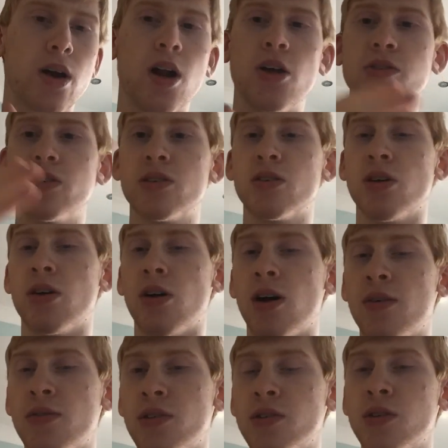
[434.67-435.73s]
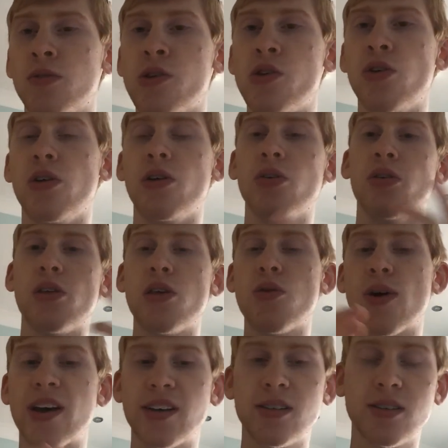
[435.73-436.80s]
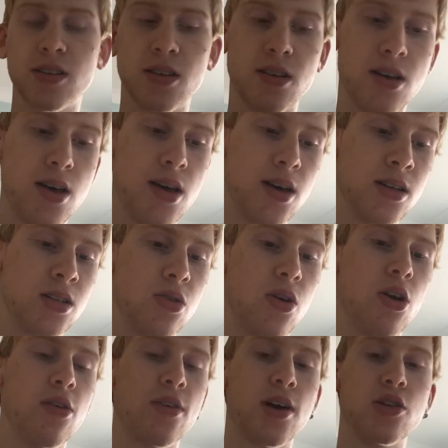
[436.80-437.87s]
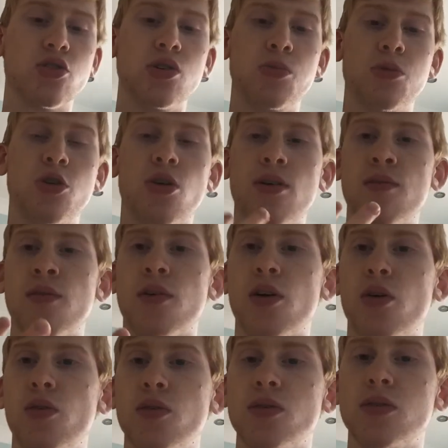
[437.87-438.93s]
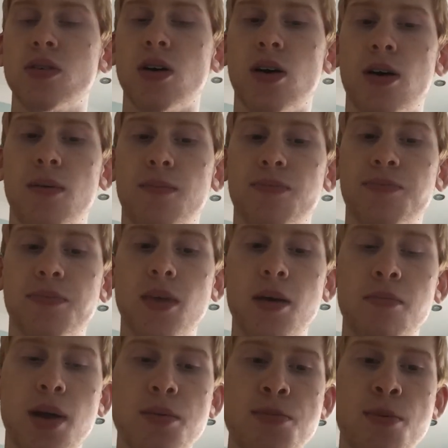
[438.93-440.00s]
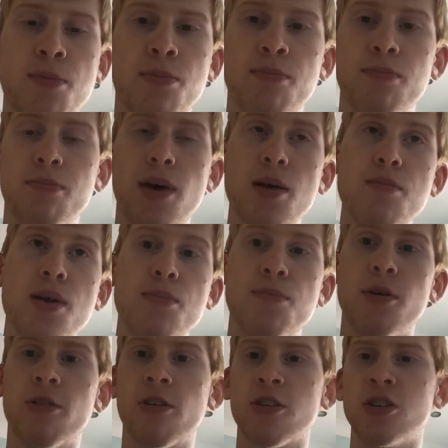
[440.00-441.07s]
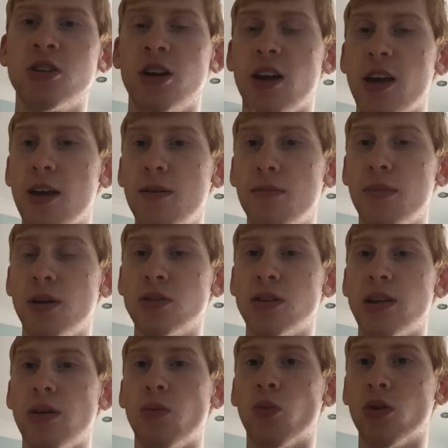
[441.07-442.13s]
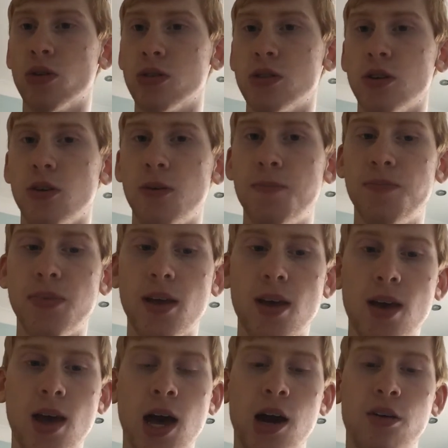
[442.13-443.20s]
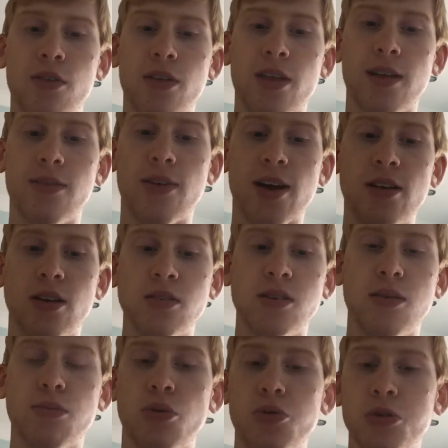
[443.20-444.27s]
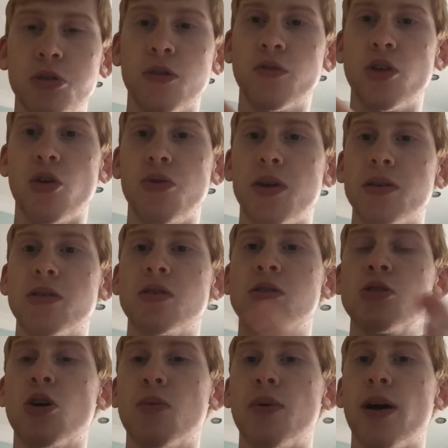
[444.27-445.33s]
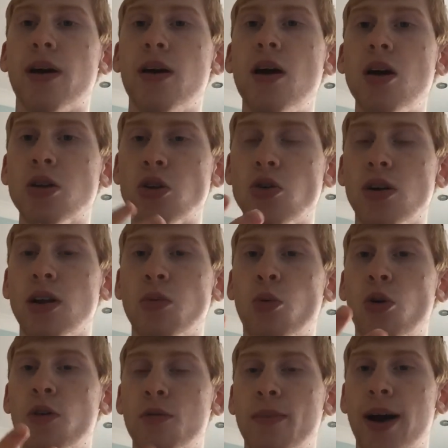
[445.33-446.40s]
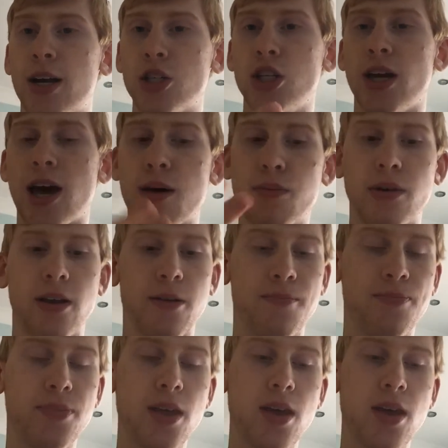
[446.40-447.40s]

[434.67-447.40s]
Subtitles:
closer to either the Soviet Union or the US. So a lot of countries got involved, maybe begrudgingly because they didn't want to. However, they recognised the importance of doing it to stop a nuclear war from actually happening.